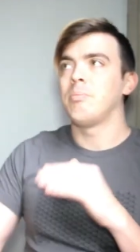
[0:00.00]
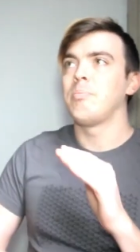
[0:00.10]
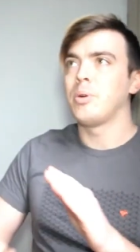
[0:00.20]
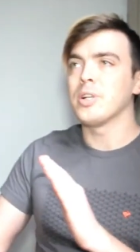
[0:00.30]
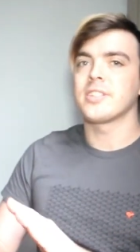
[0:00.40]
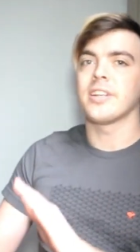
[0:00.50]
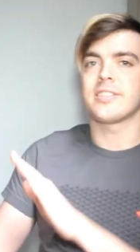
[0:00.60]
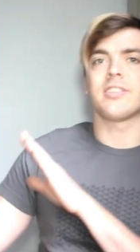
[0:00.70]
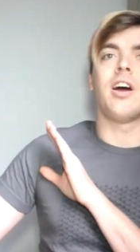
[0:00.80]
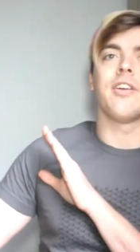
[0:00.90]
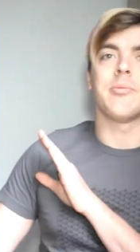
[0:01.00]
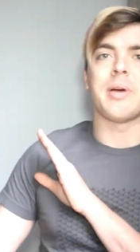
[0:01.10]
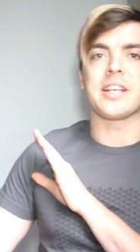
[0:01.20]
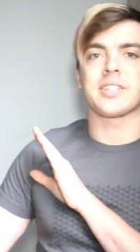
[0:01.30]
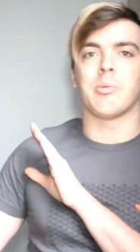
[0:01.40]
pushed this along the
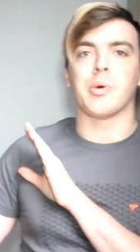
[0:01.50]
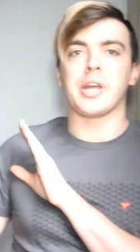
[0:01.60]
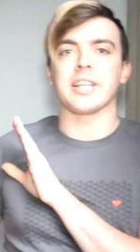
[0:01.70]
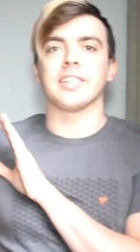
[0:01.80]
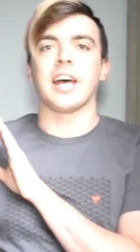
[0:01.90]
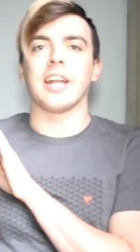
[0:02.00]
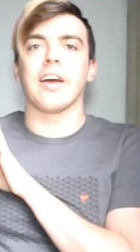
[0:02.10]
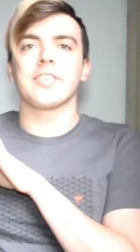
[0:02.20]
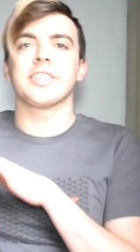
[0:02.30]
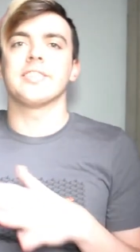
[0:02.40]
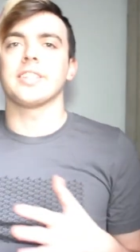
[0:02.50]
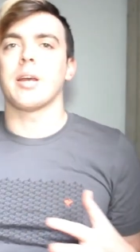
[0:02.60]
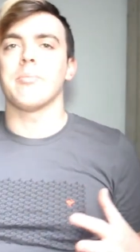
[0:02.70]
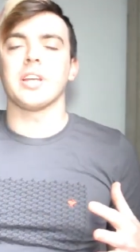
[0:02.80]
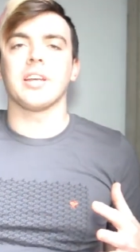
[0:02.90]
past couple weeks that ever since the
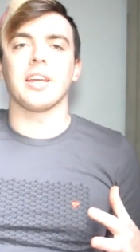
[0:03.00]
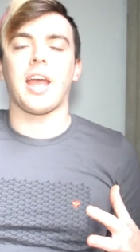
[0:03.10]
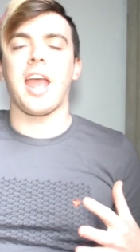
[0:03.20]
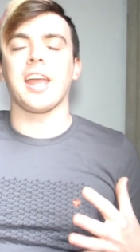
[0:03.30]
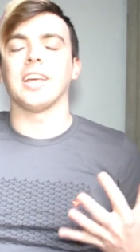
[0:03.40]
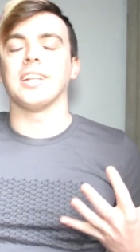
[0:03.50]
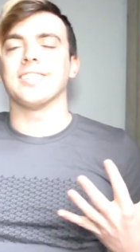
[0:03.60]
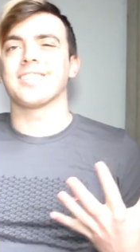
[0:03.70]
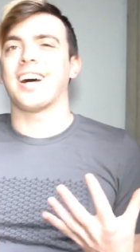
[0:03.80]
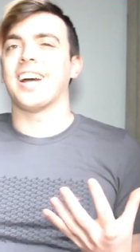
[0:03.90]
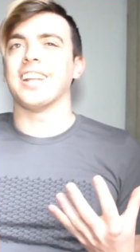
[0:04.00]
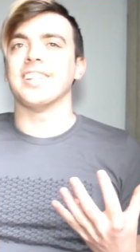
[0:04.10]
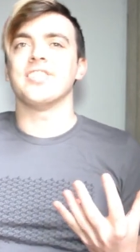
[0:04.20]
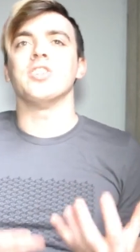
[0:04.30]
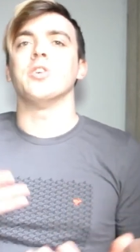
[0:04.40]
NBA had
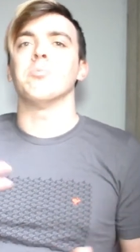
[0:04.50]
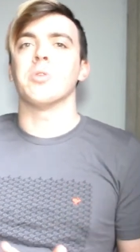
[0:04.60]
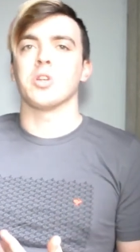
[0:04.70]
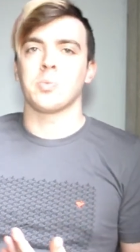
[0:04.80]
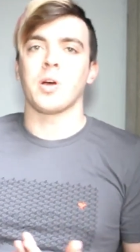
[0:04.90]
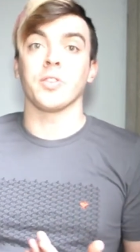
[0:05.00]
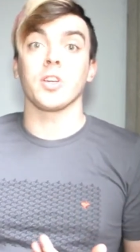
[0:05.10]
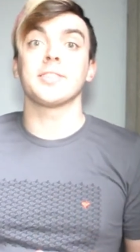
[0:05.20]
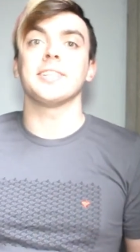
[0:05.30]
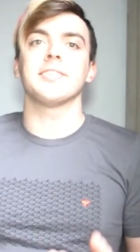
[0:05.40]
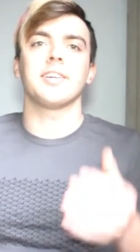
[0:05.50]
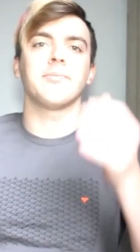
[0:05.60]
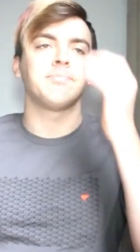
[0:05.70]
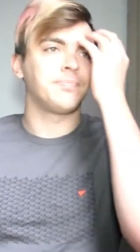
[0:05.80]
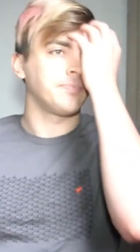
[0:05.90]
decided to postpone their season,